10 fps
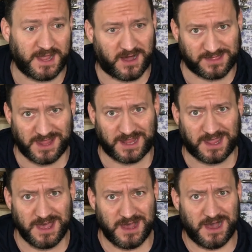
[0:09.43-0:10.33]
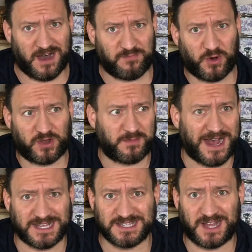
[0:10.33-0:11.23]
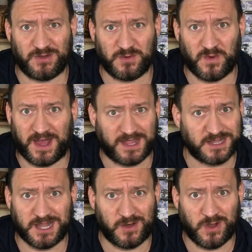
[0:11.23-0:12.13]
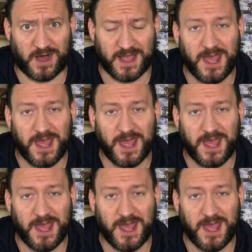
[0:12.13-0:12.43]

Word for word: I think I've put on about a stone in weight, no lie.